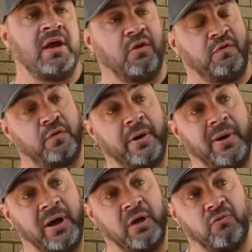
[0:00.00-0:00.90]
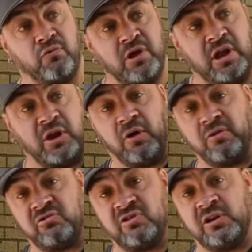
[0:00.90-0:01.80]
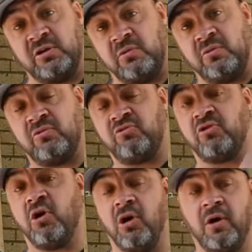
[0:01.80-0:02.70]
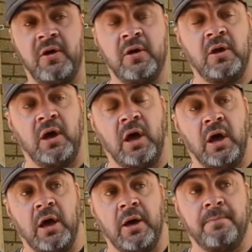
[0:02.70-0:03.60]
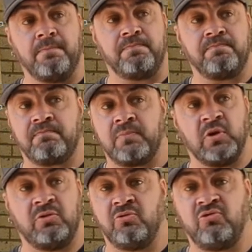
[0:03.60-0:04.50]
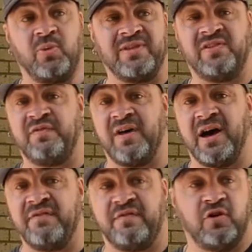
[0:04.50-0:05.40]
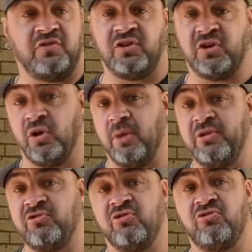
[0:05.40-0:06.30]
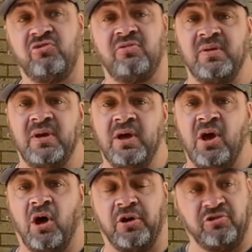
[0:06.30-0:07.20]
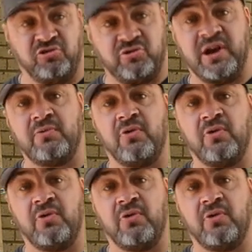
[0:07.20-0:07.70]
it'll throw out a really long signal, so 25-30 kilometers on a straight